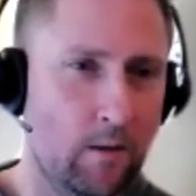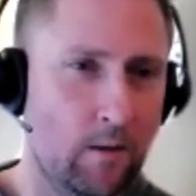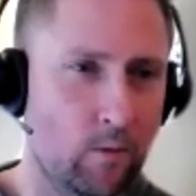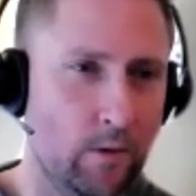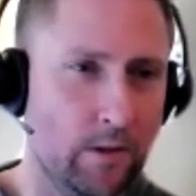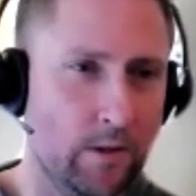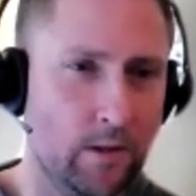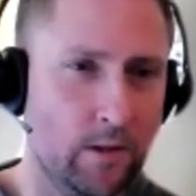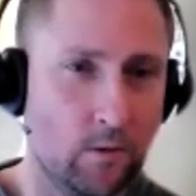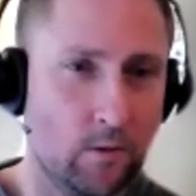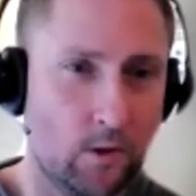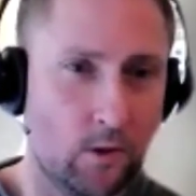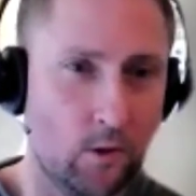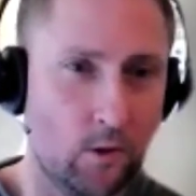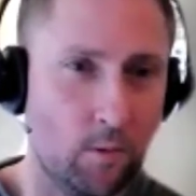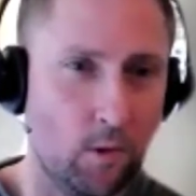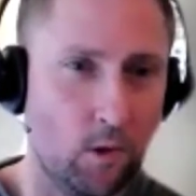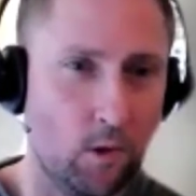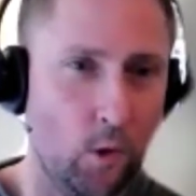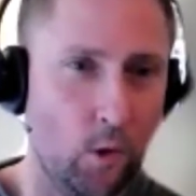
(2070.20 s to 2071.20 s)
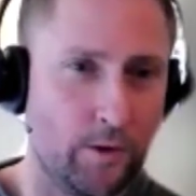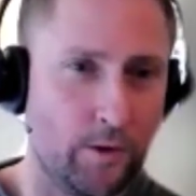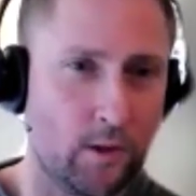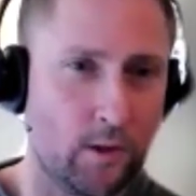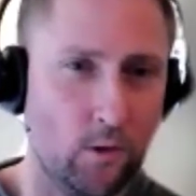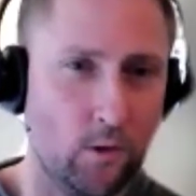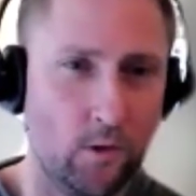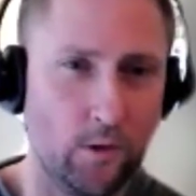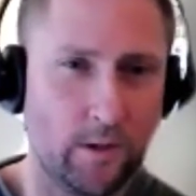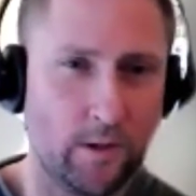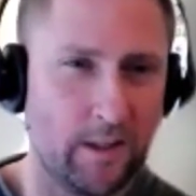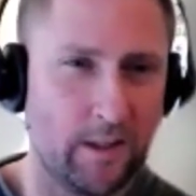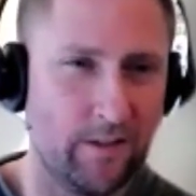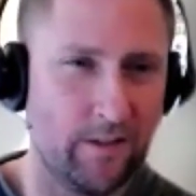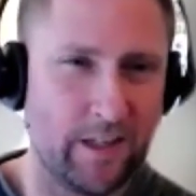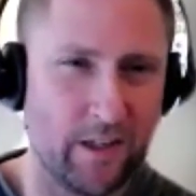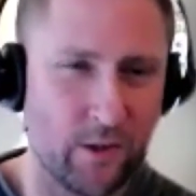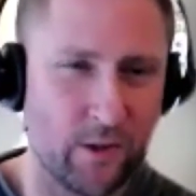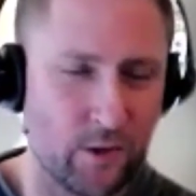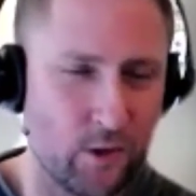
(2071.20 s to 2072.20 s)
was super old school,
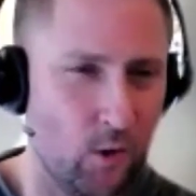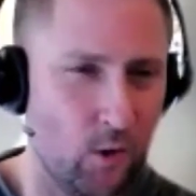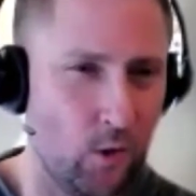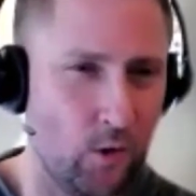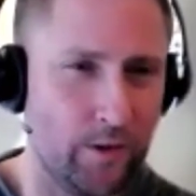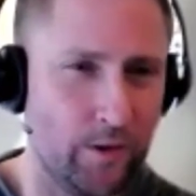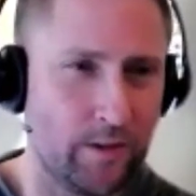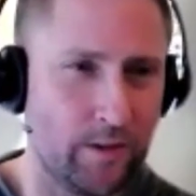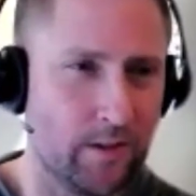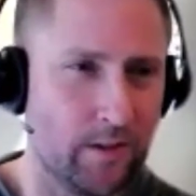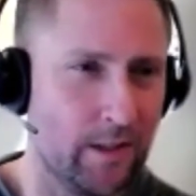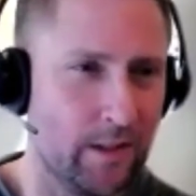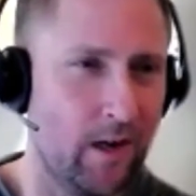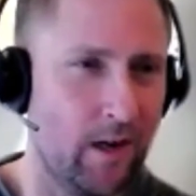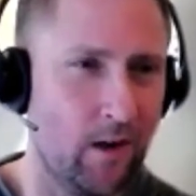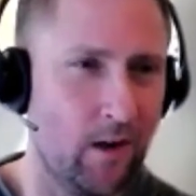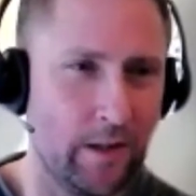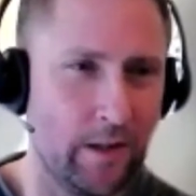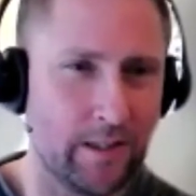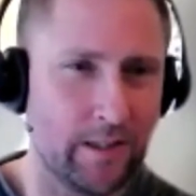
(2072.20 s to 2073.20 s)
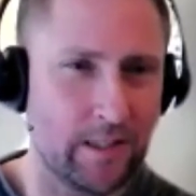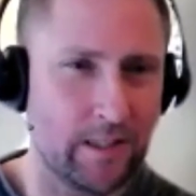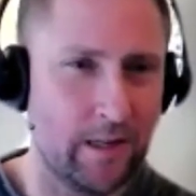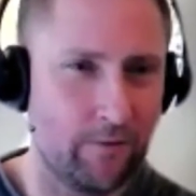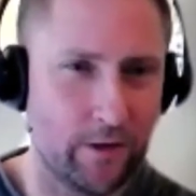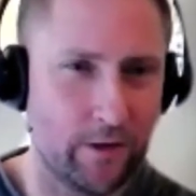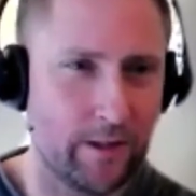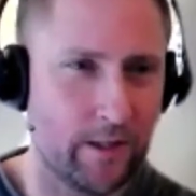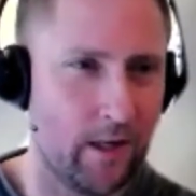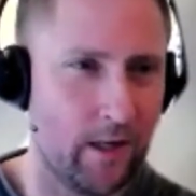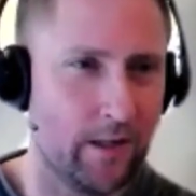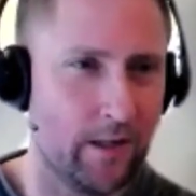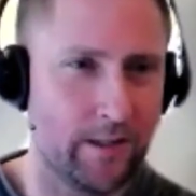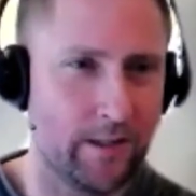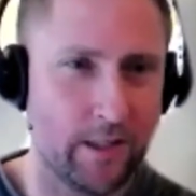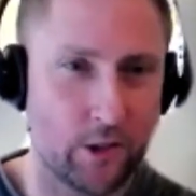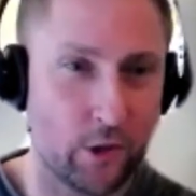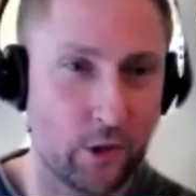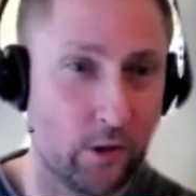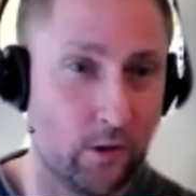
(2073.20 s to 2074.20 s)
70 years old, that's never done
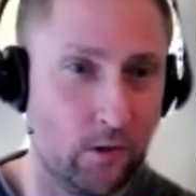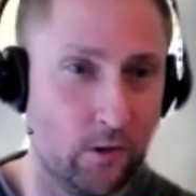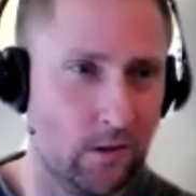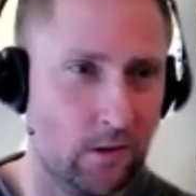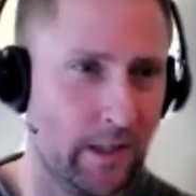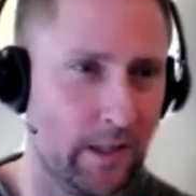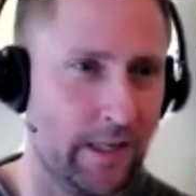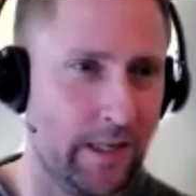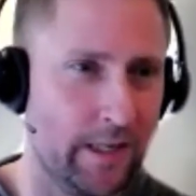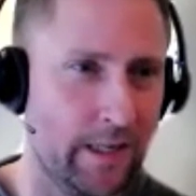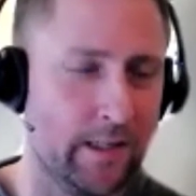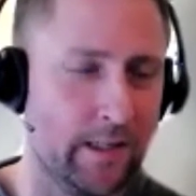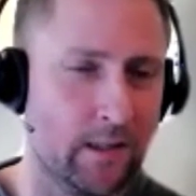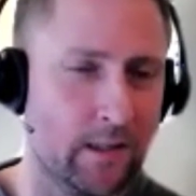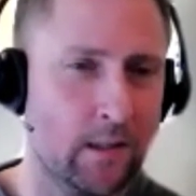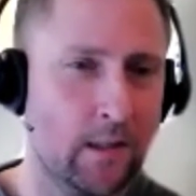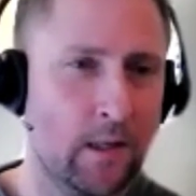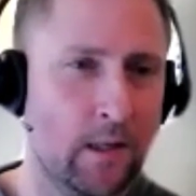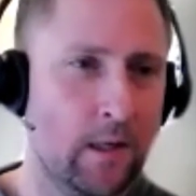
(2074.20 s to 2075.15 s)
digital anything.